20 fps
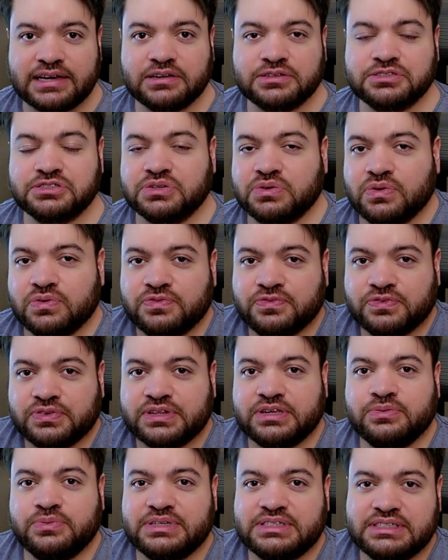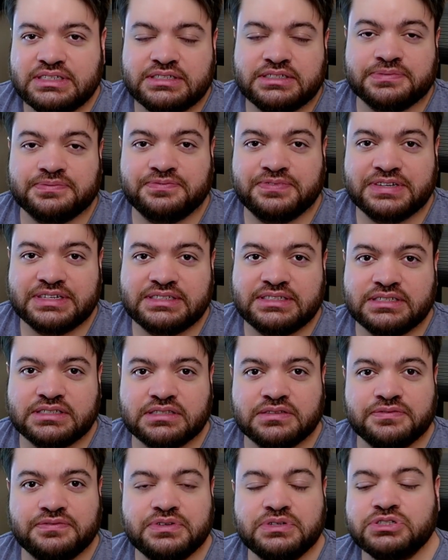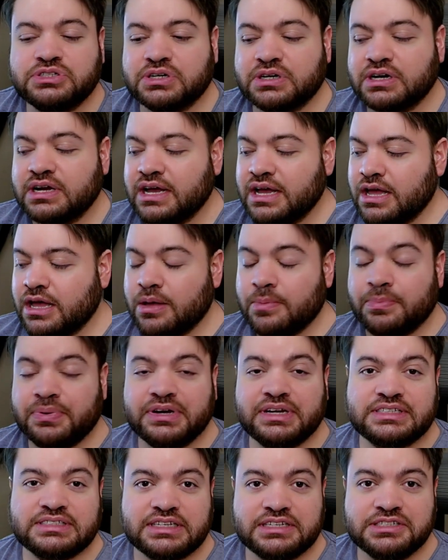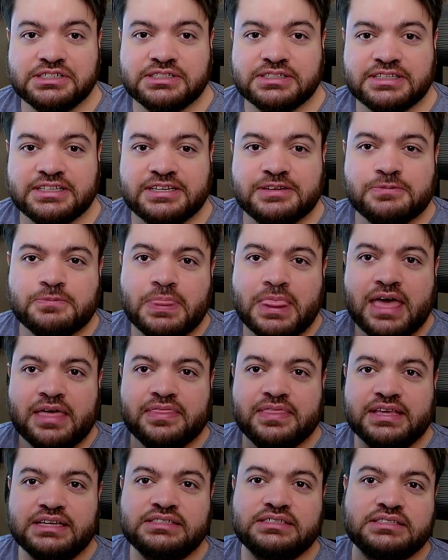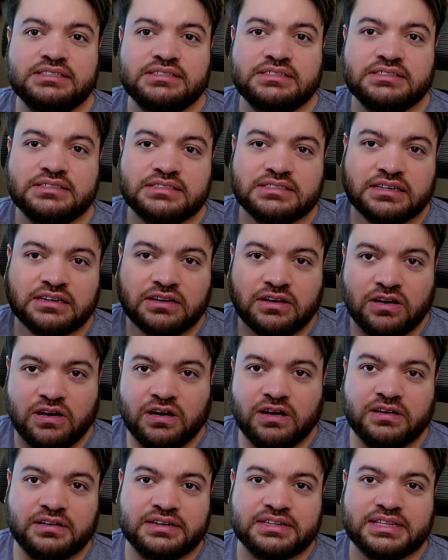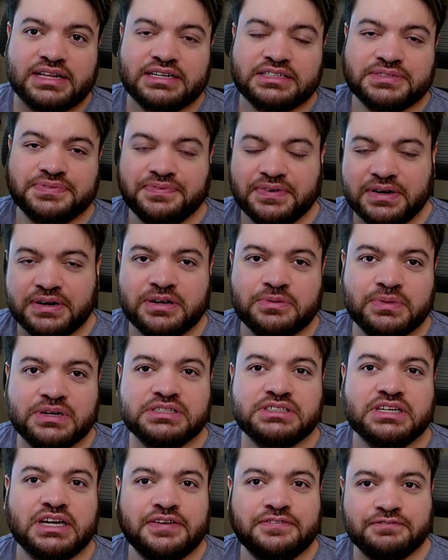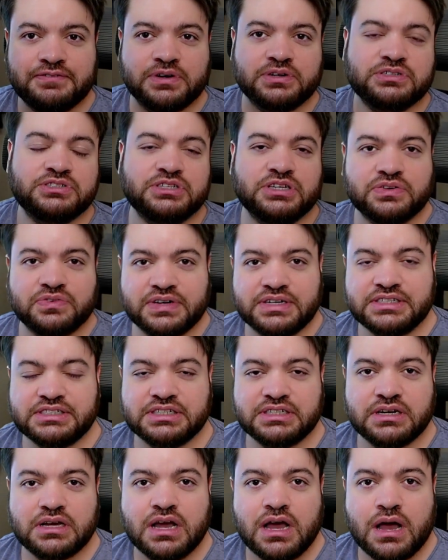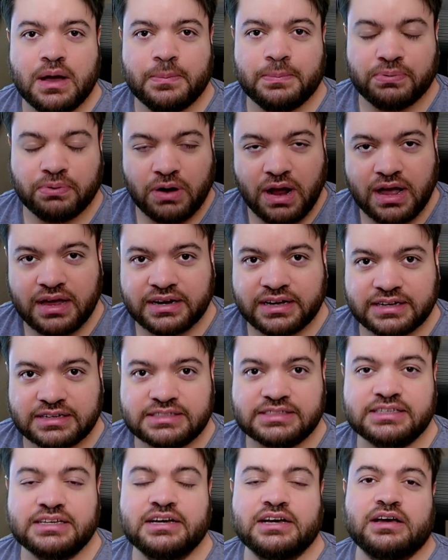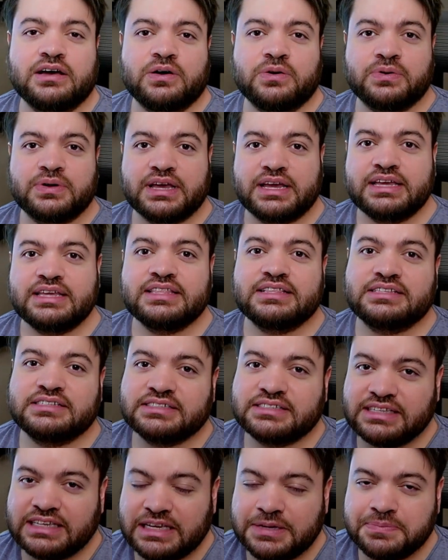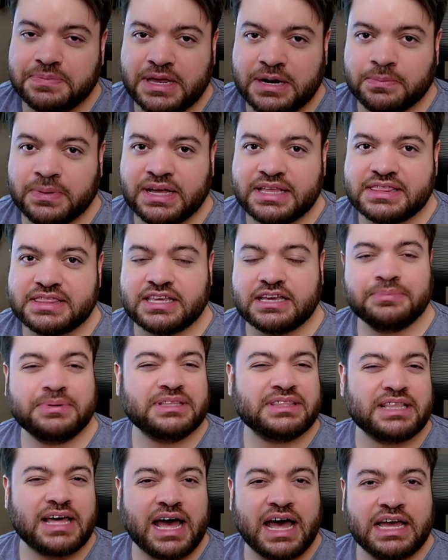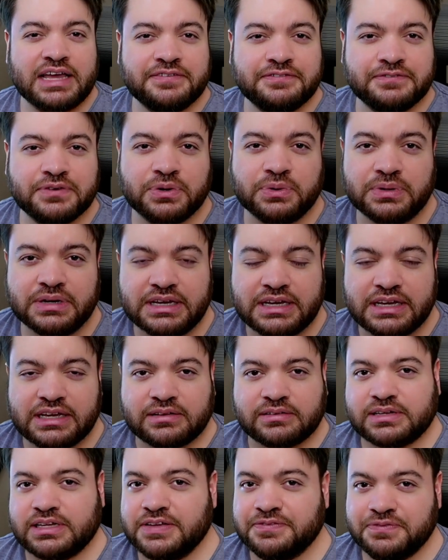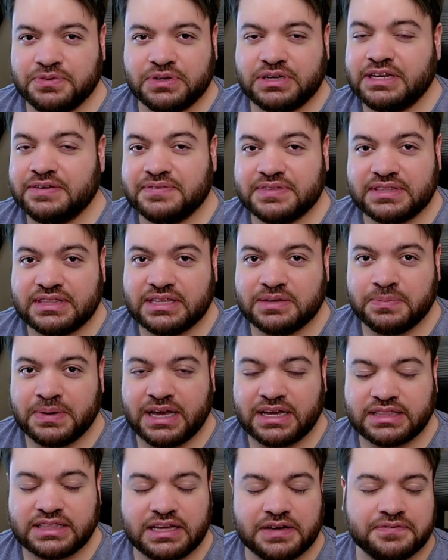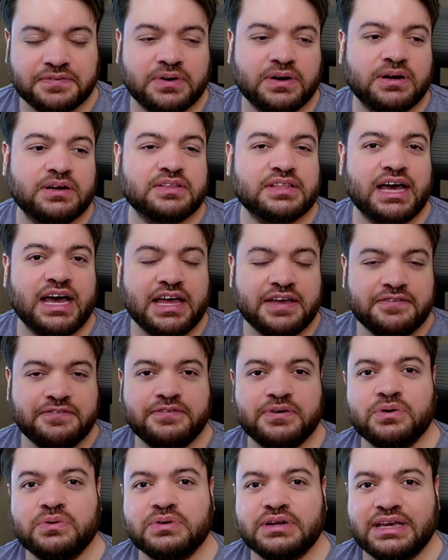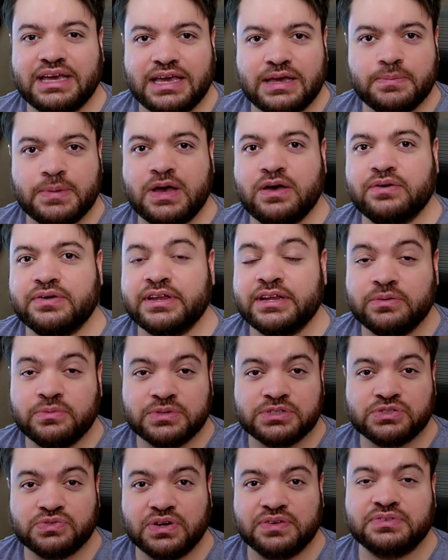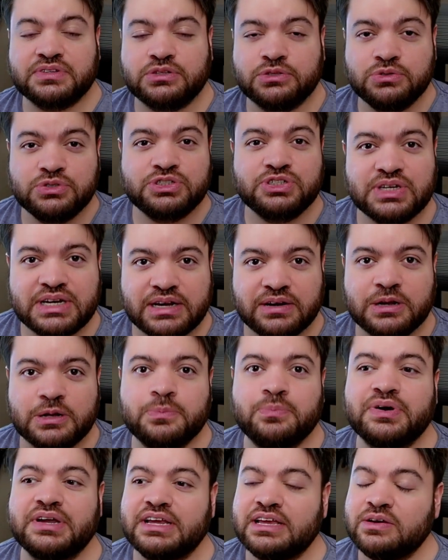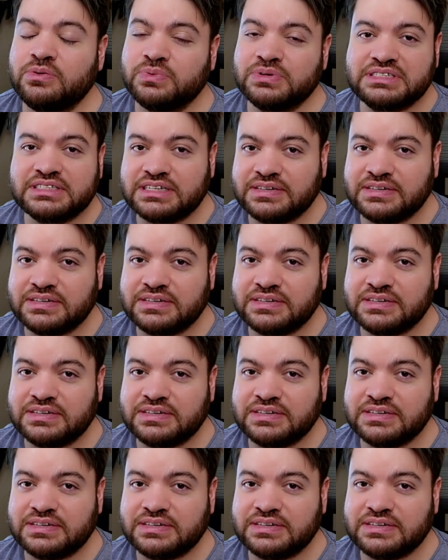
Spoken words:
so hopefully we see some fixes in the future. But essentially, this is a card that is very much a first generation product. Okay, just keep that in mind. Think about the iPhone. If you can even think back that far, the iPhone came out and it was revolutionary, but it was